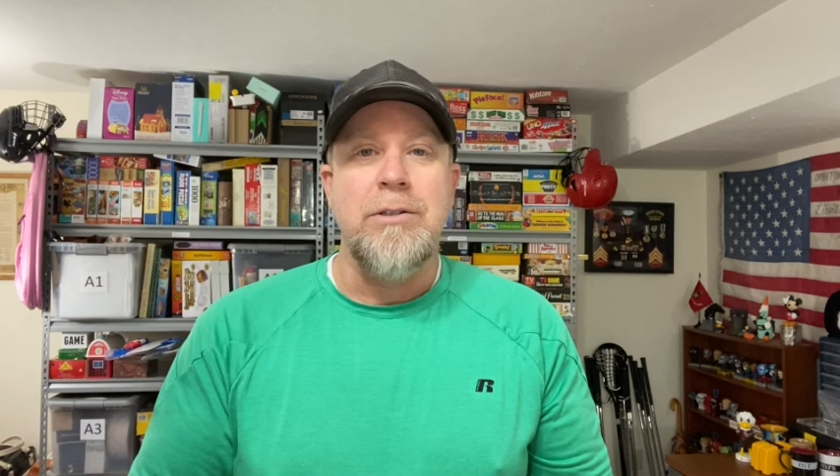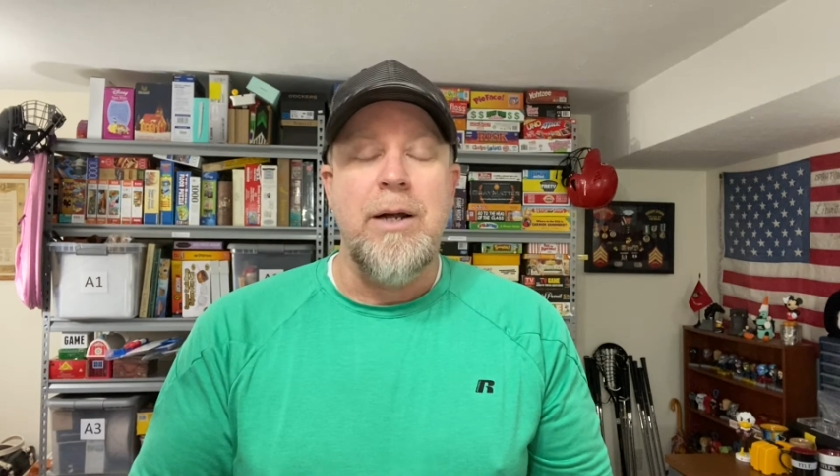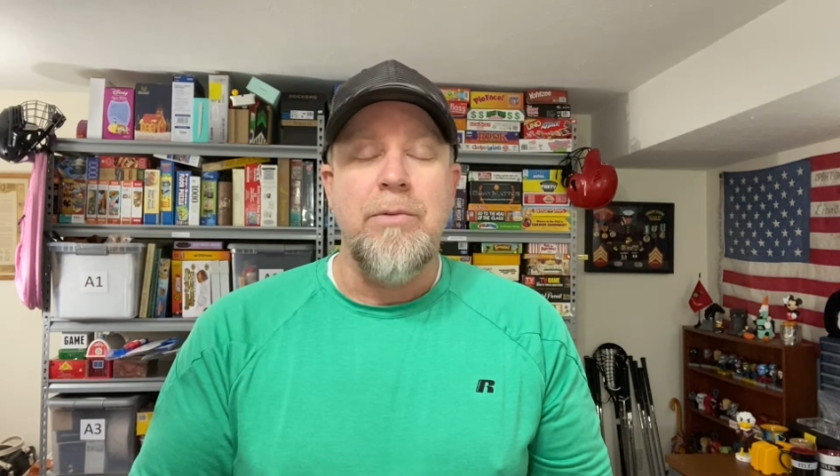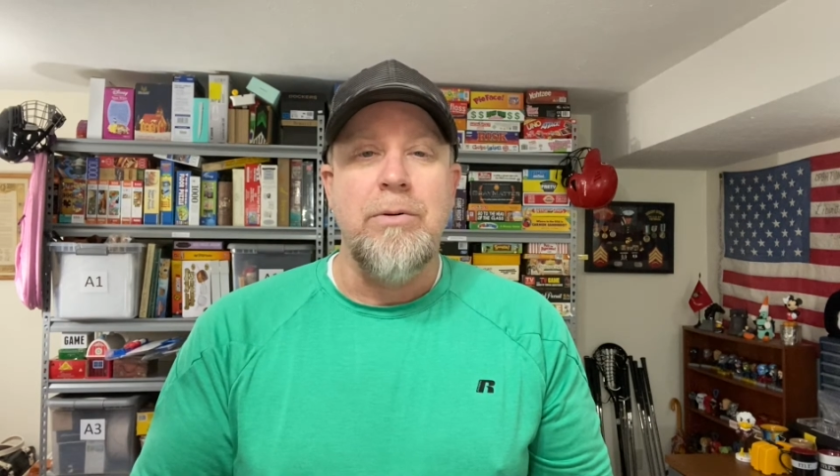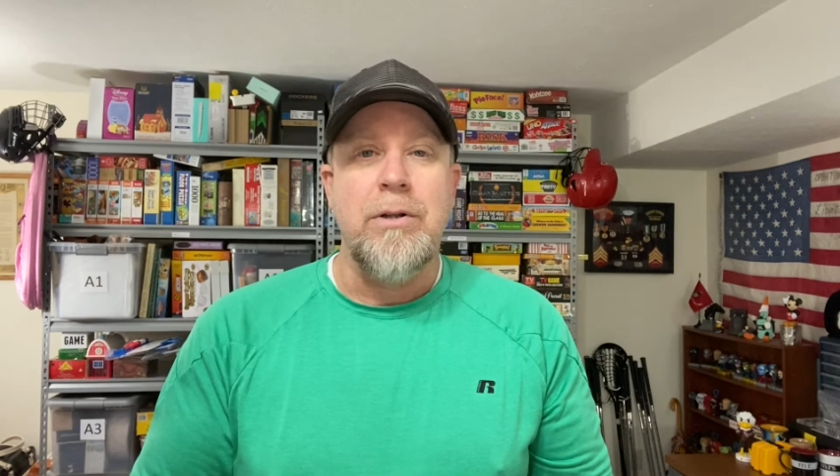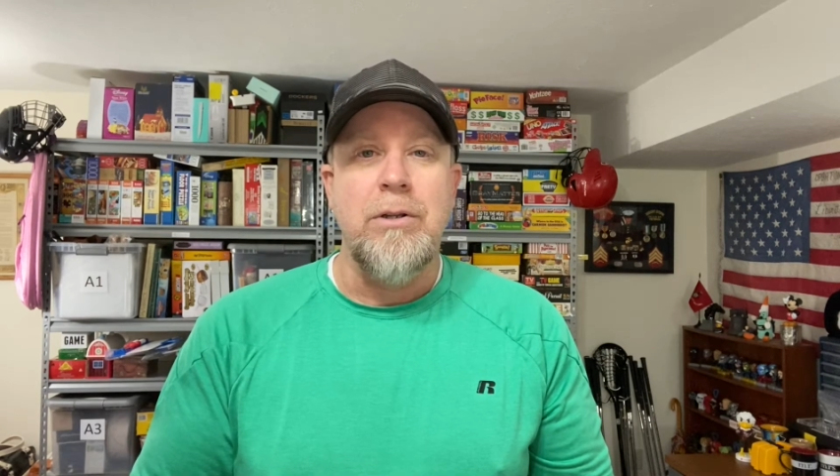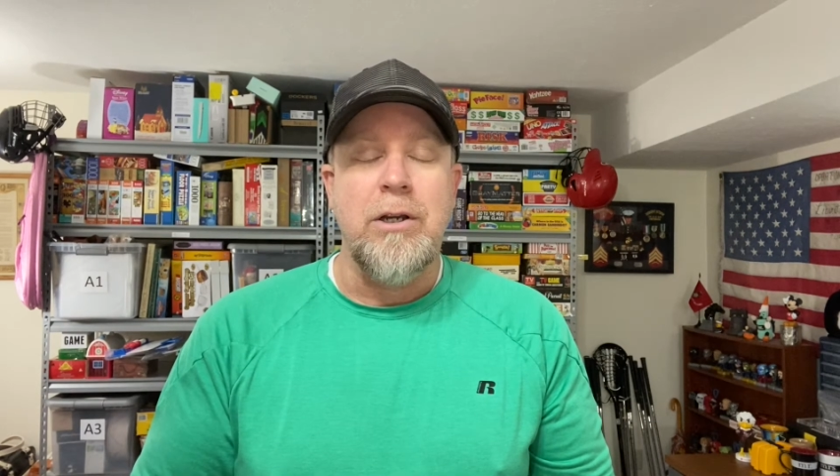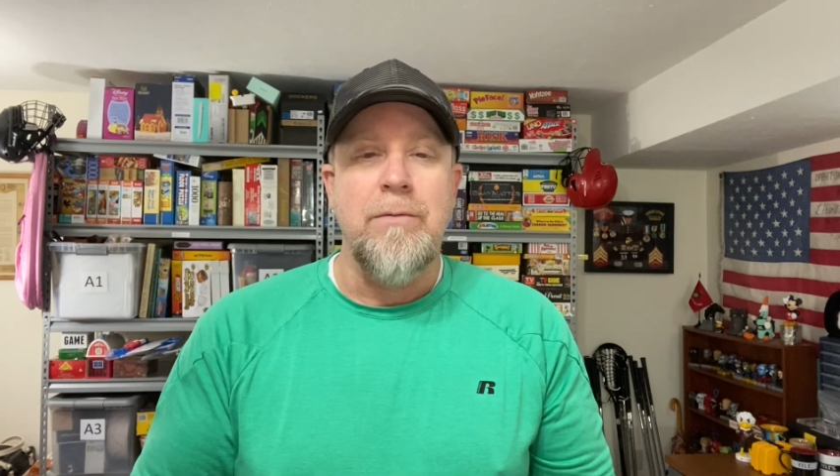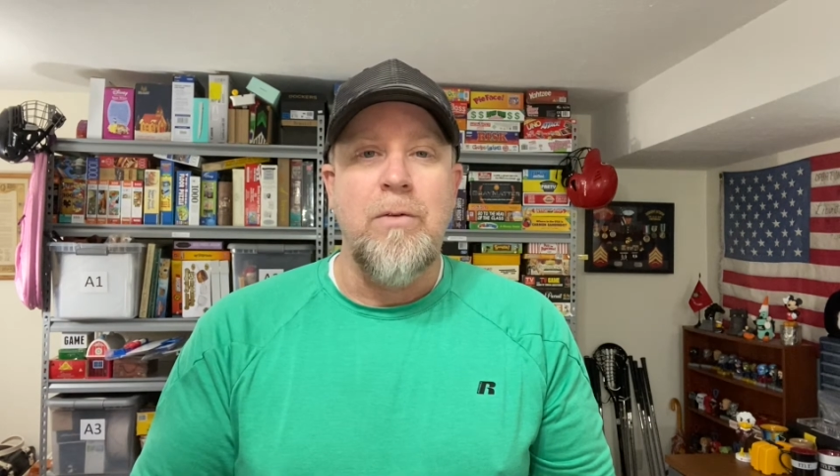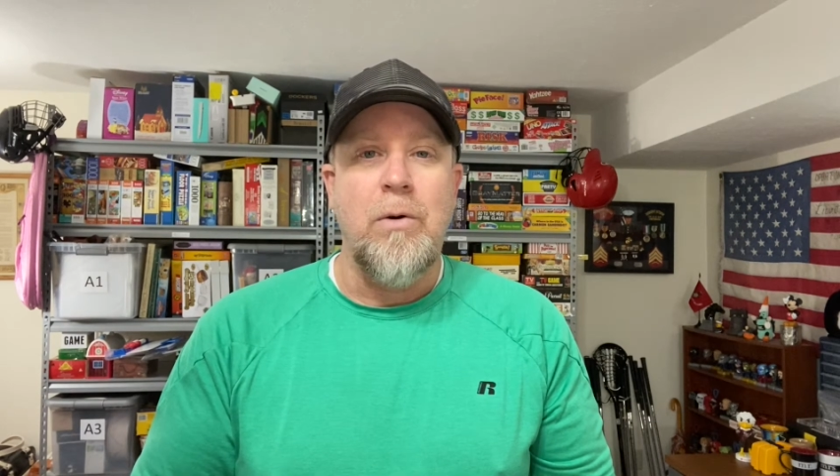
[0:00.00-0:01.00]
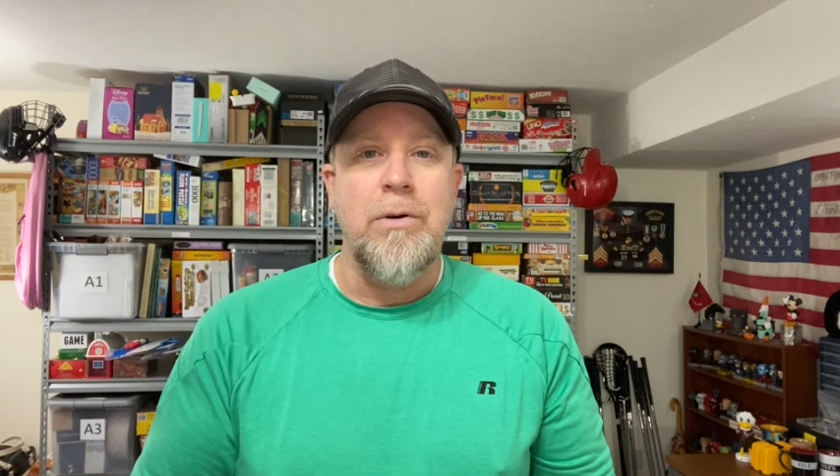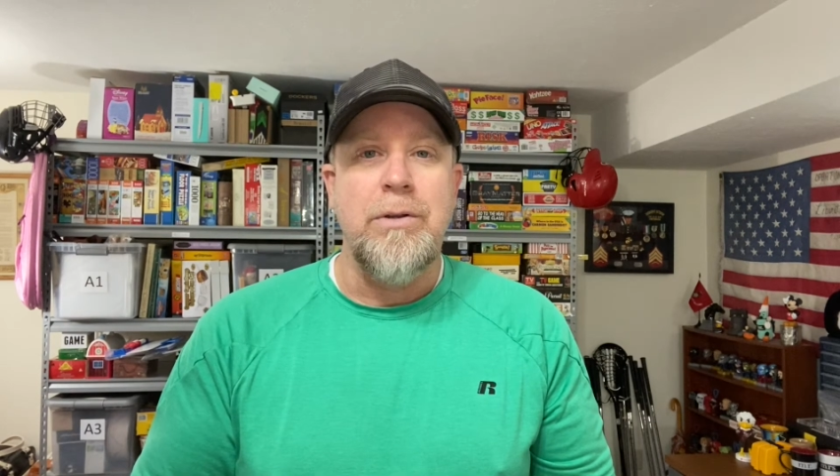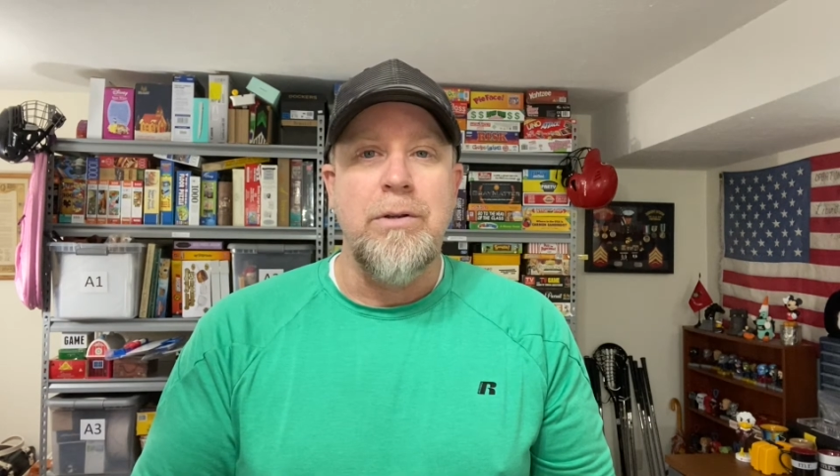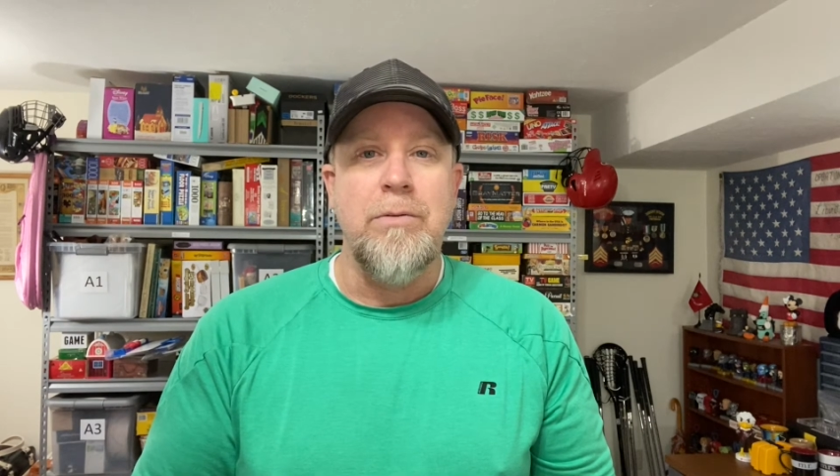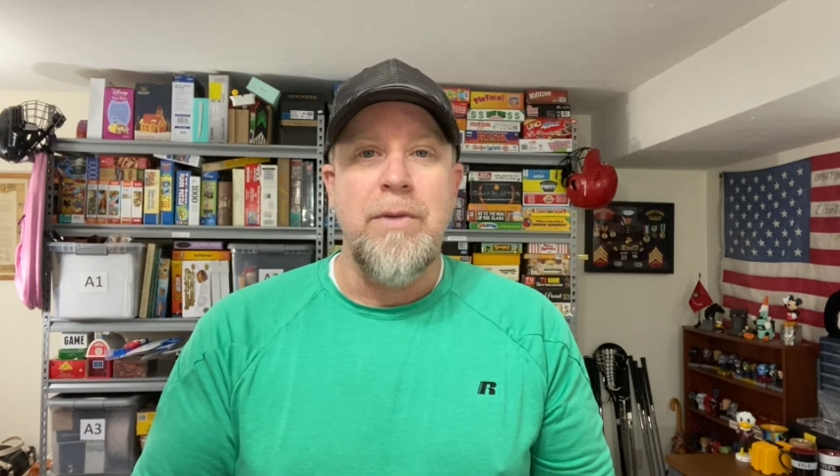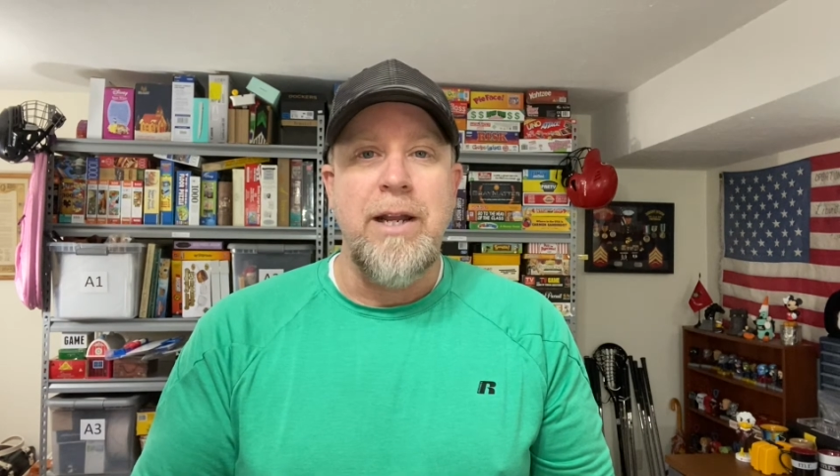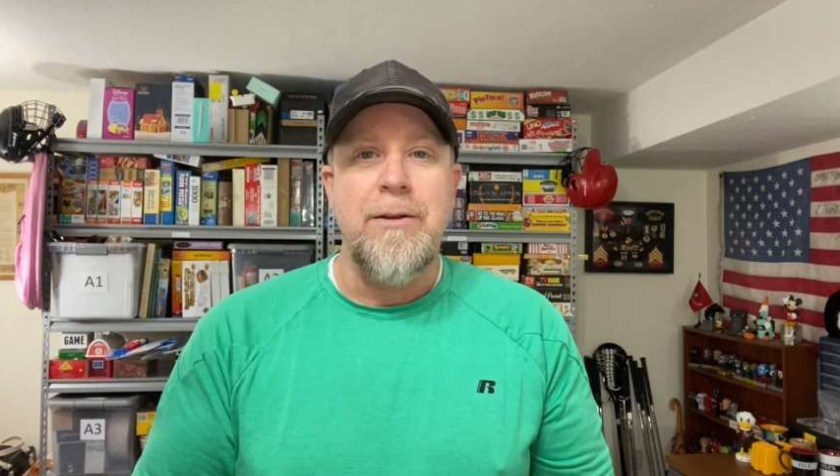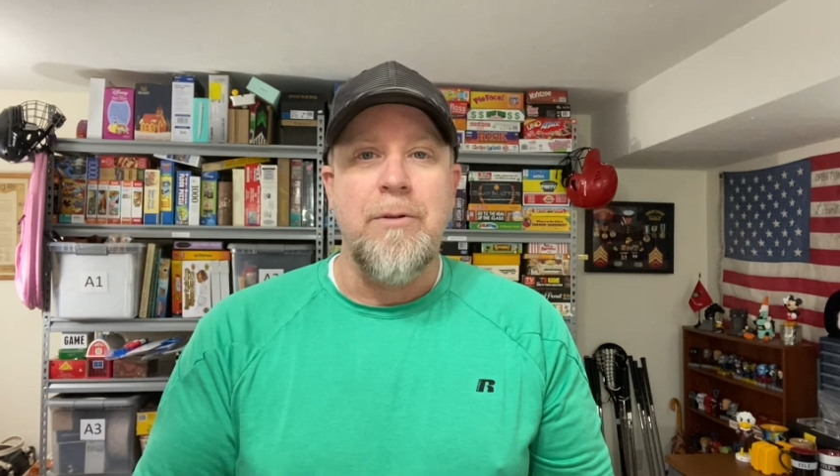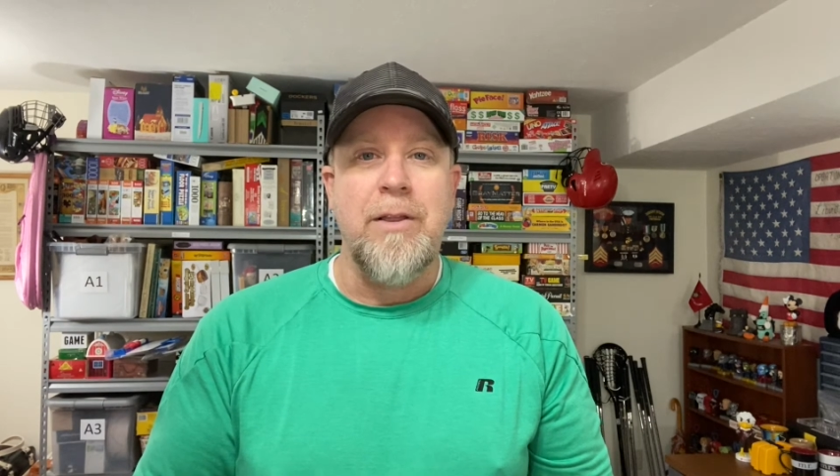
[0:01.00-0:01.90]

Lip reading: and I'm looking forward to meeting with